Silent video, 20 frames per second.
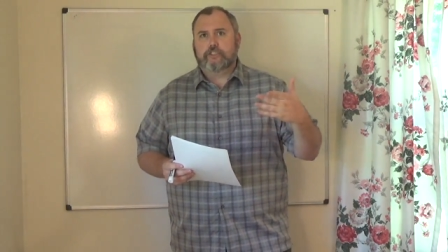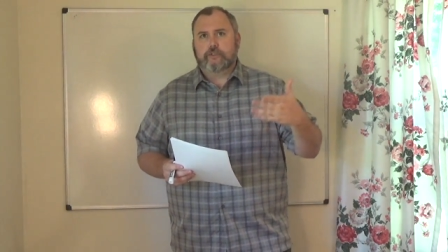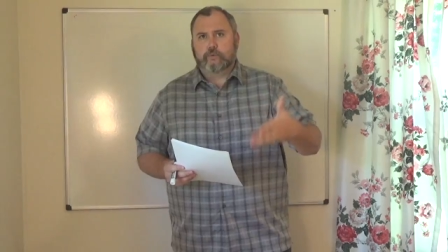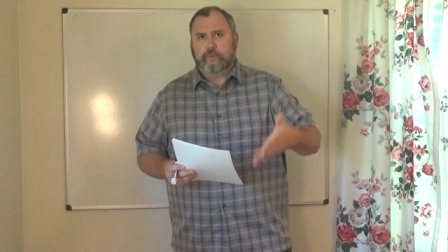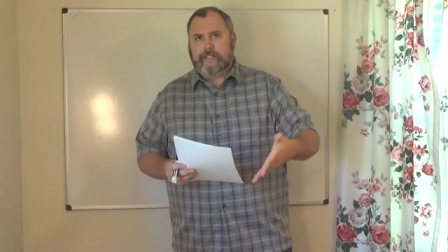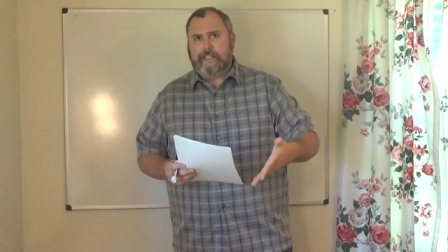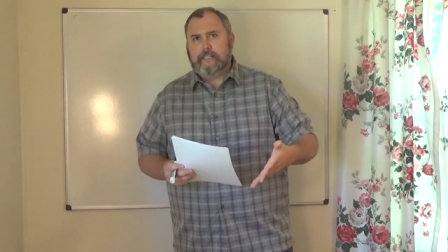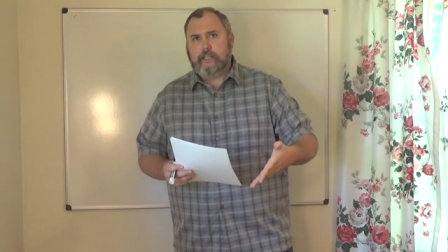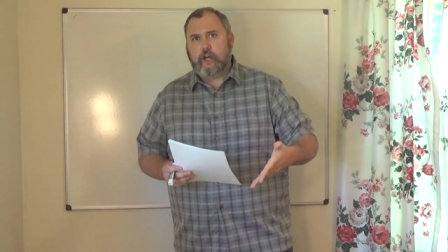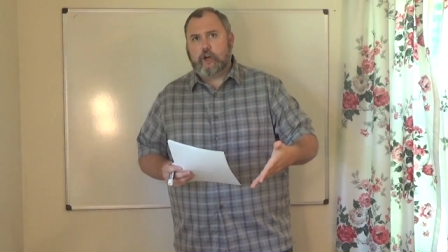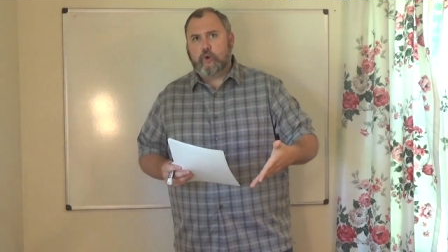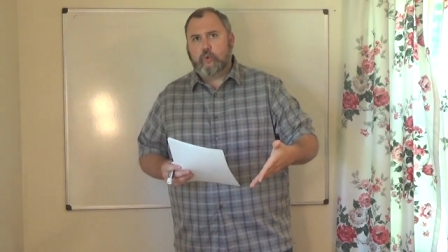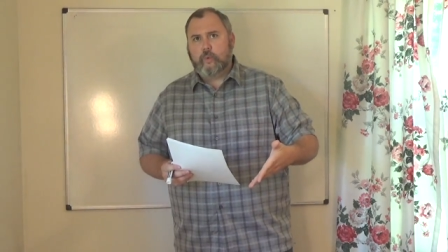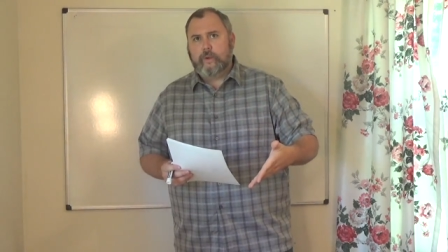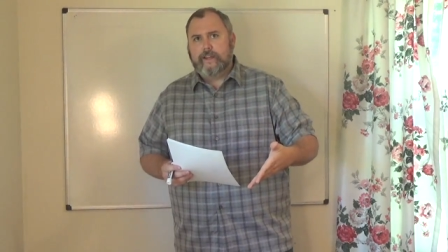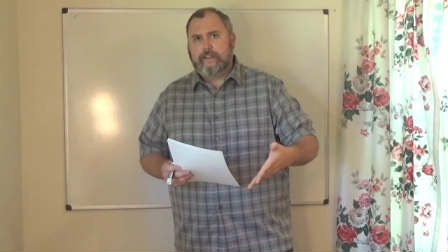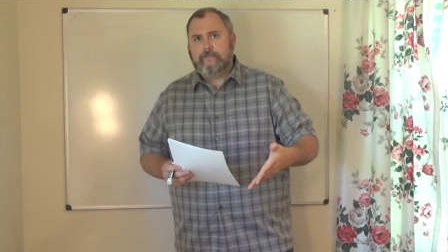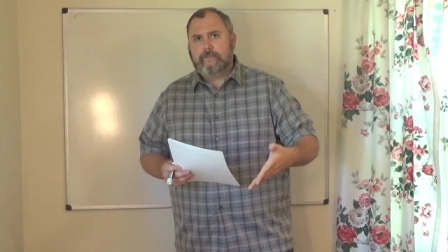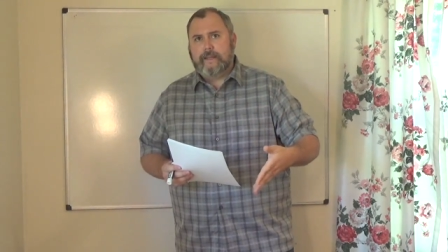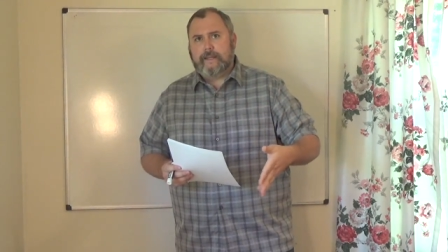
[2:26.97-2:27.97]
You can read along
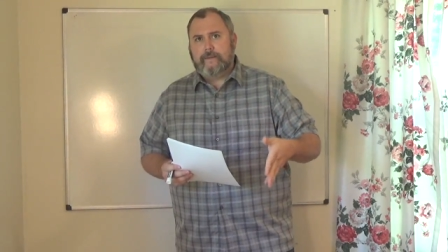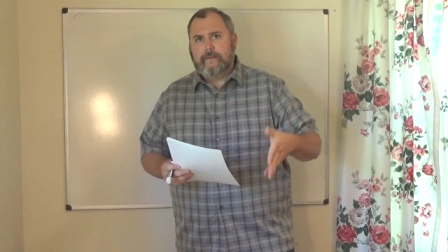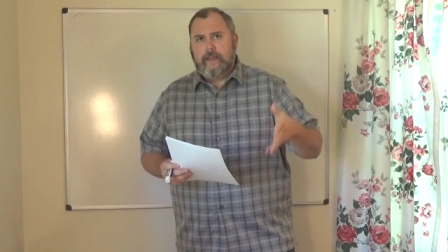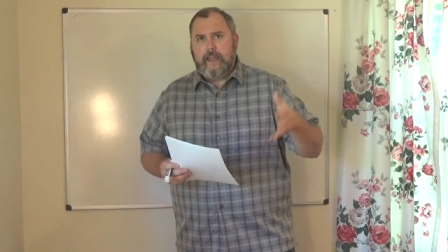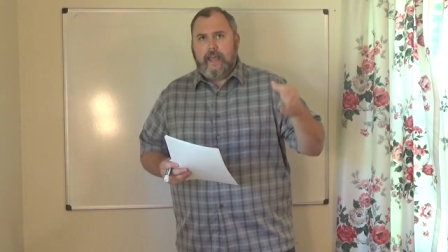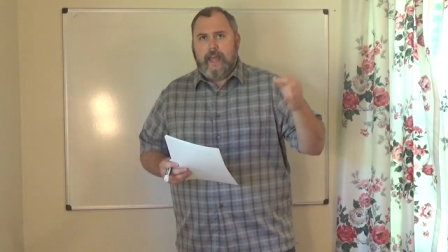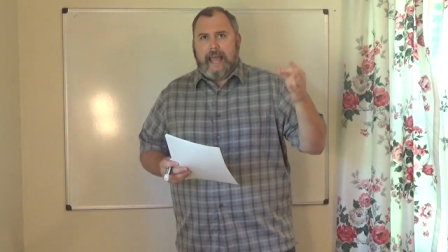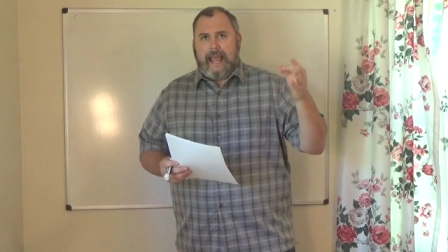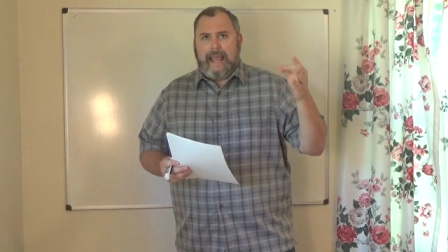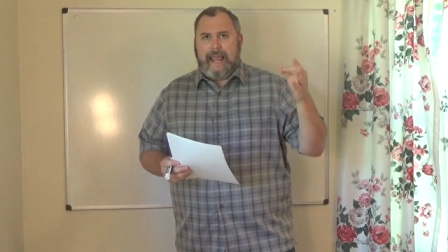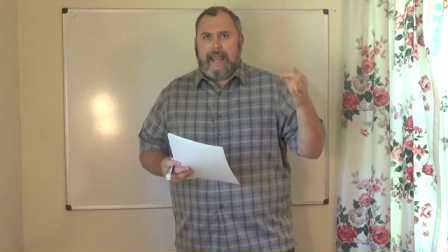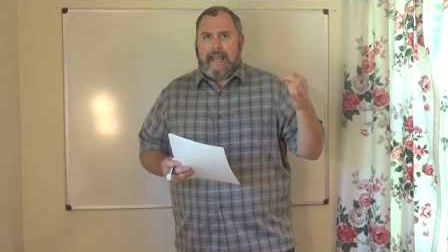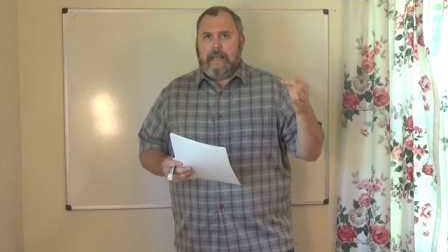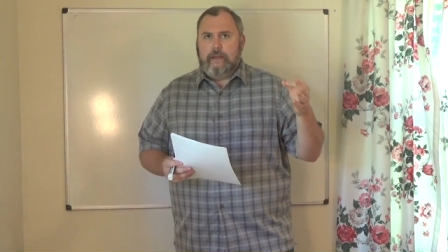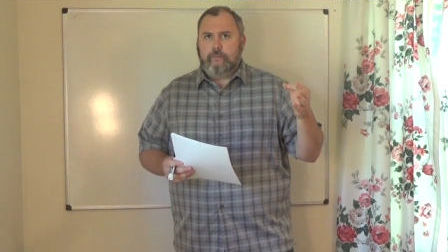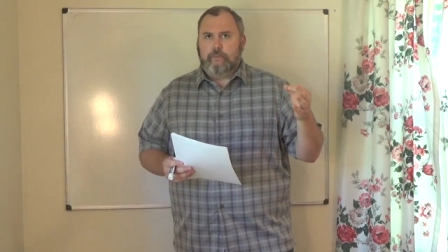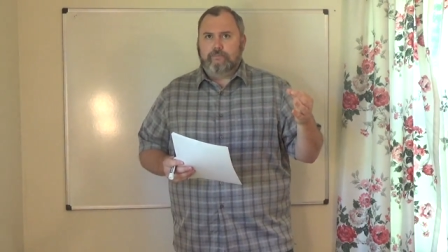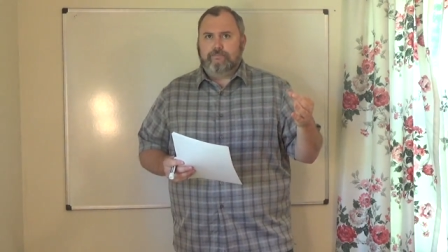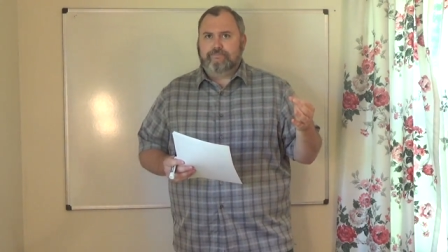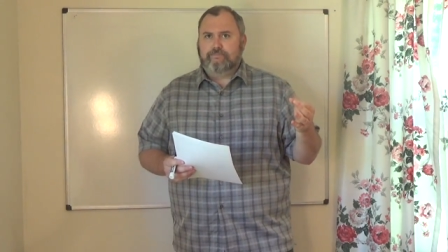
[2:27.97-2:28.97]
with me,
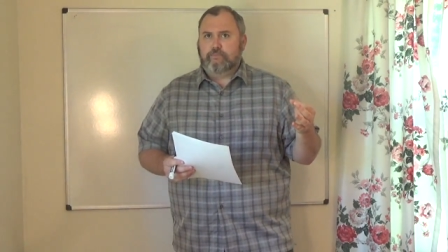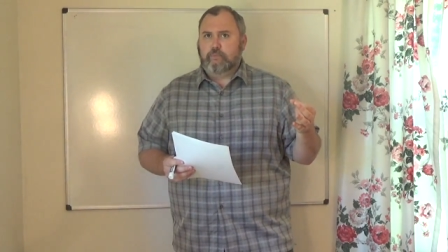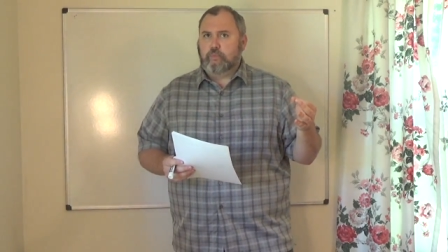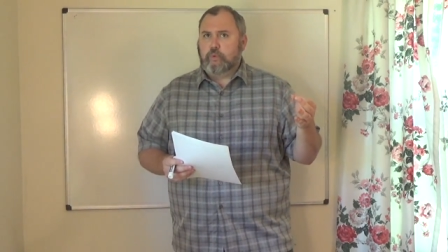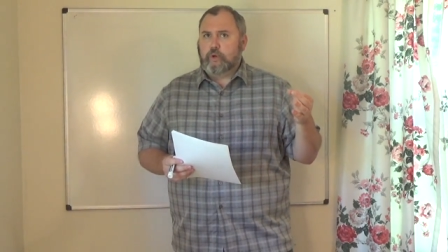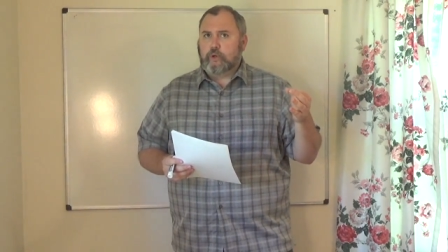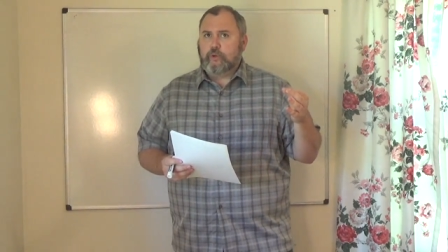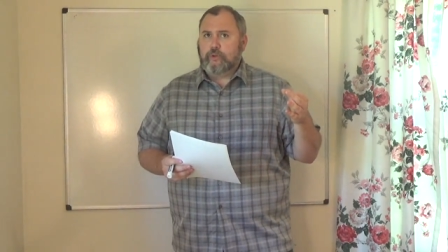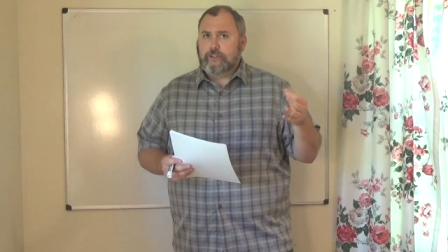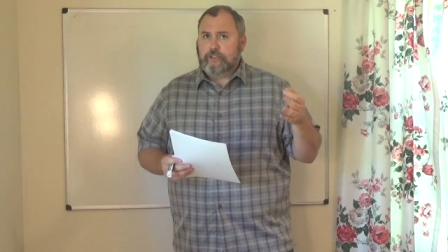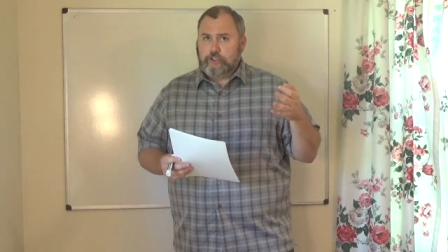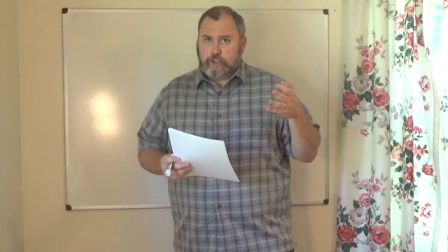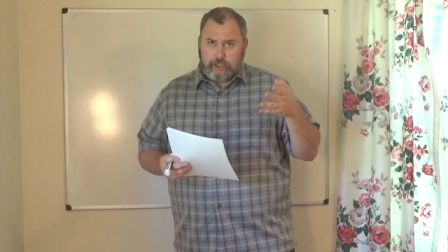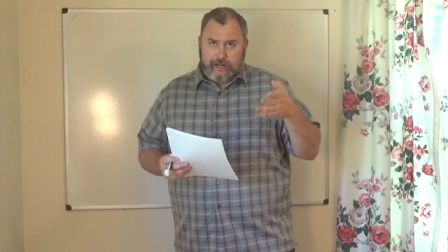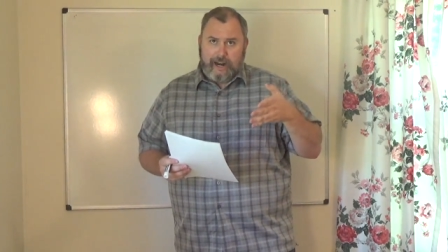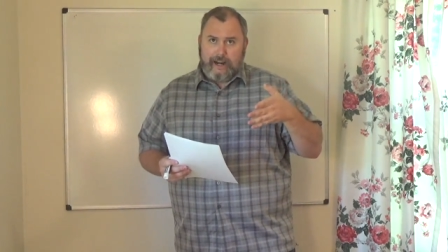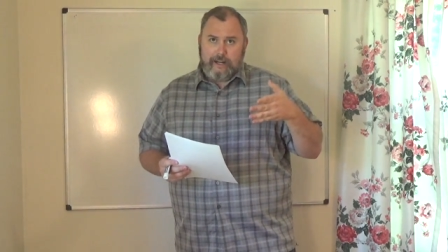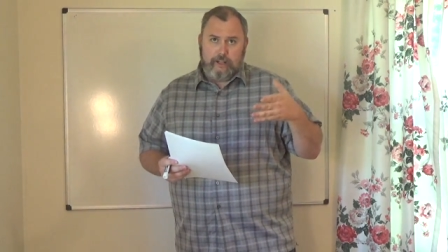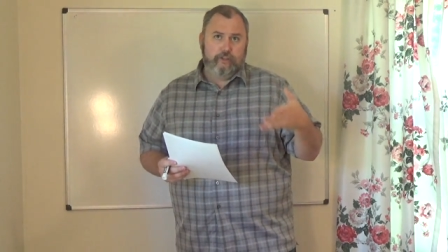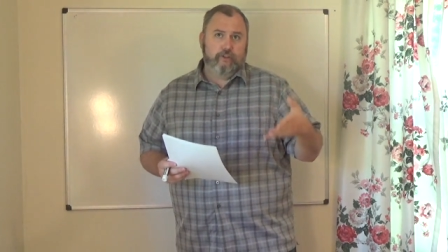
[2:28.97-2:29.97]
and we're going to
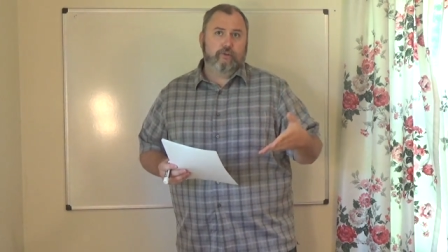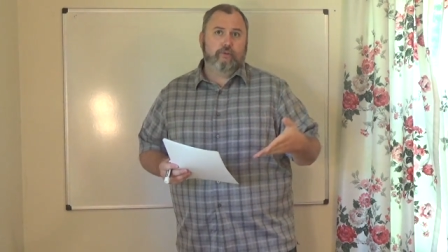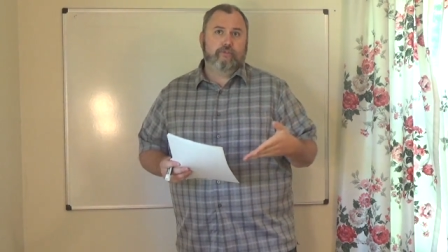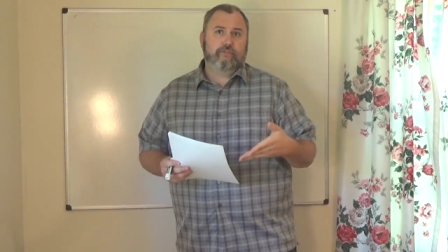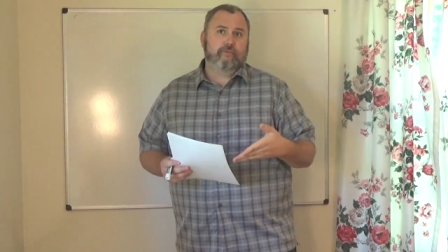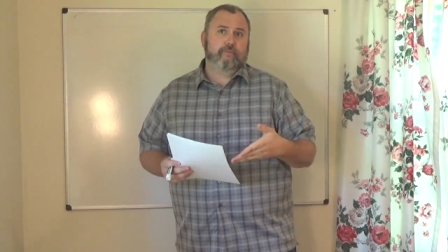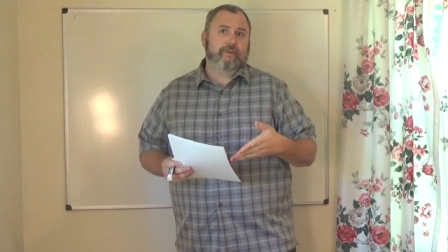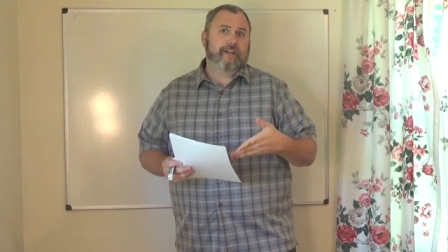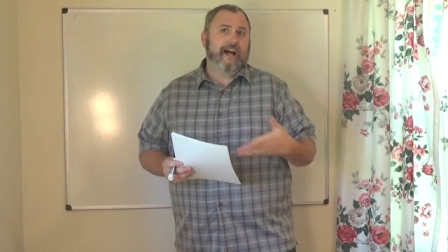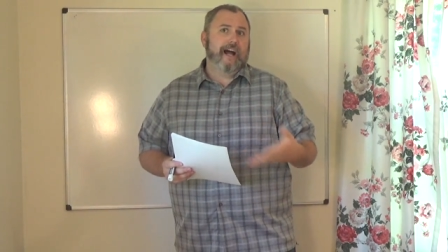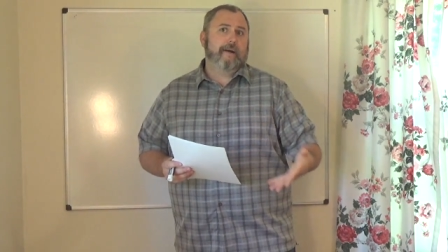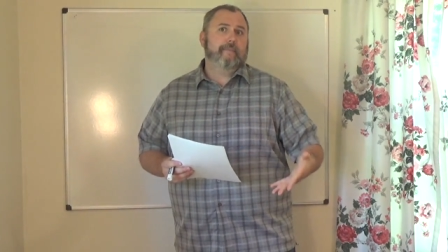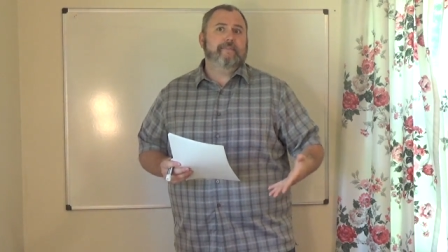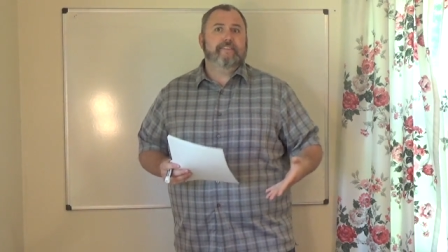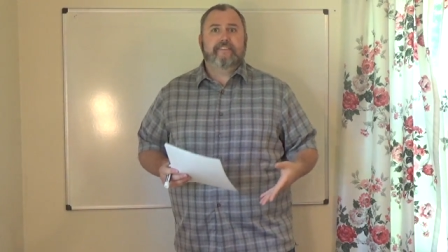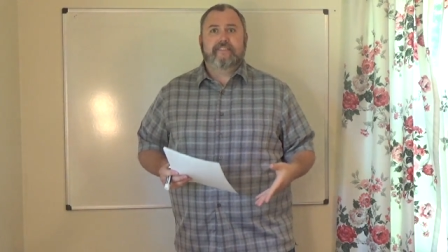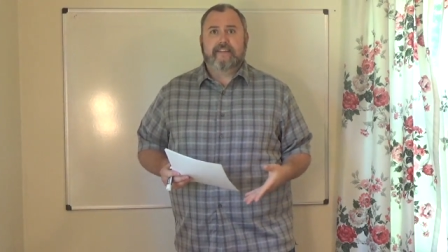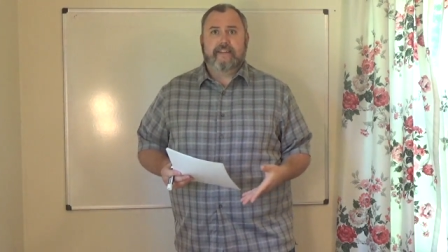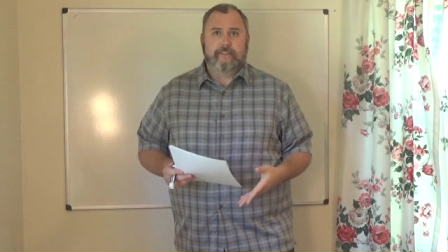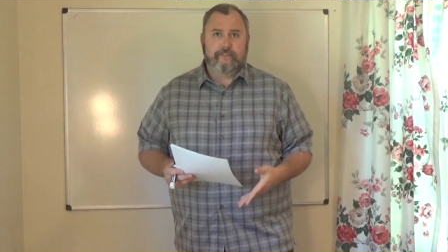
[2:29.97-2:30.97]
try to use some common
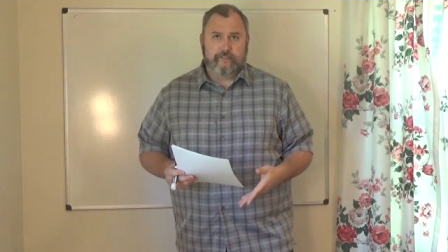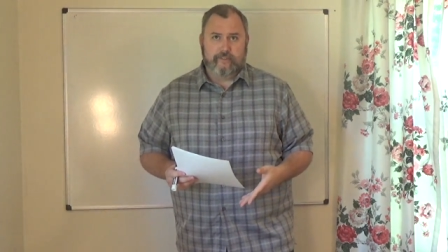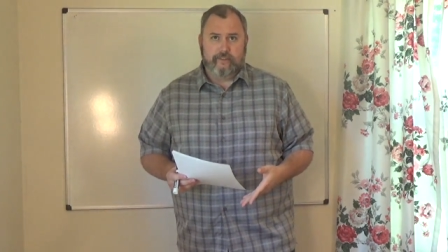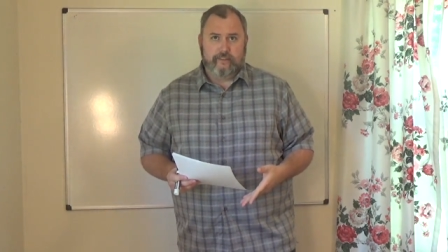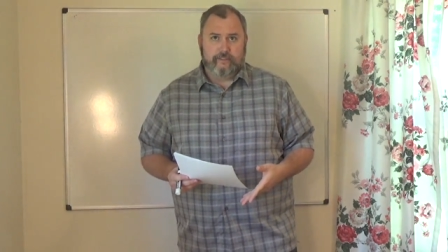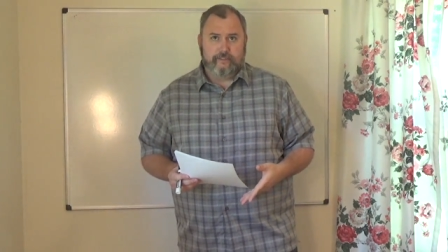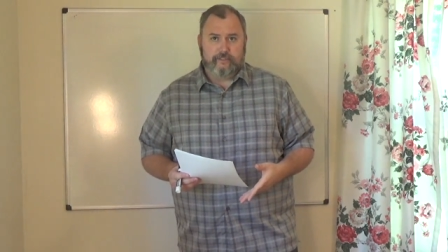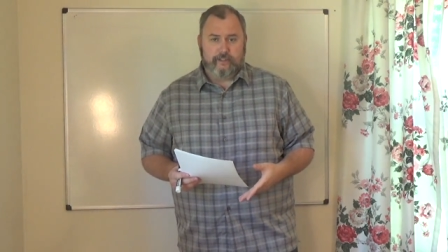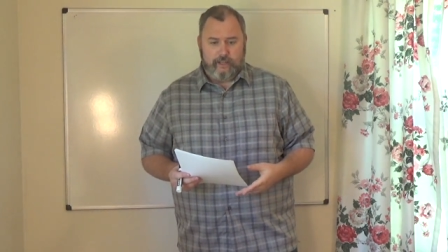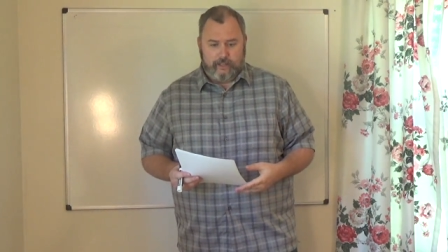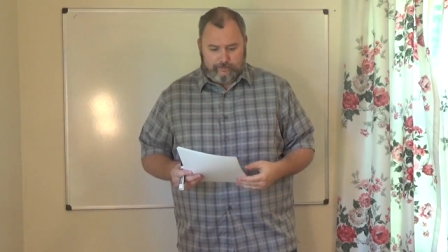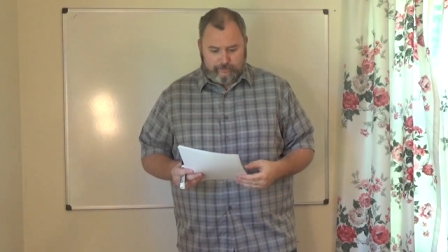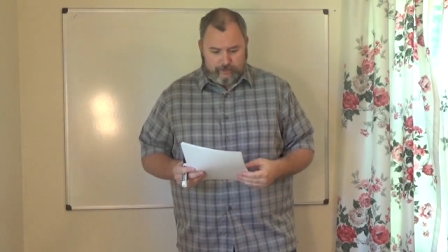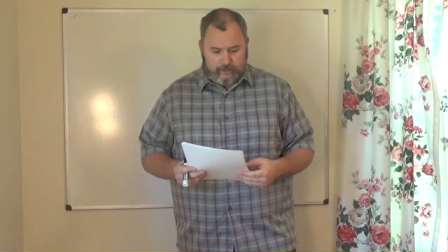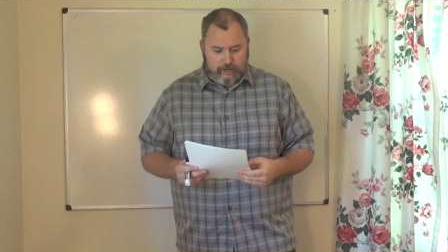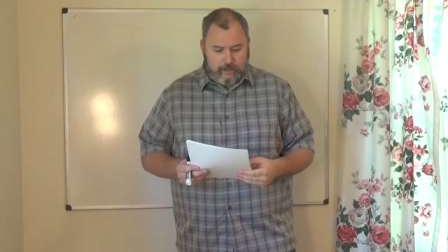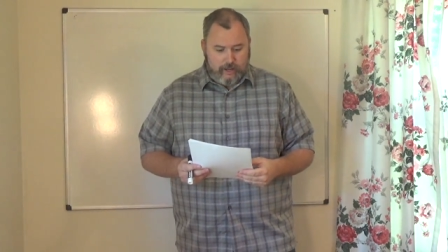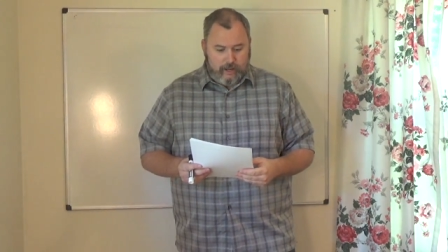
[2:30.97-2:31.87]
sense in this stuff.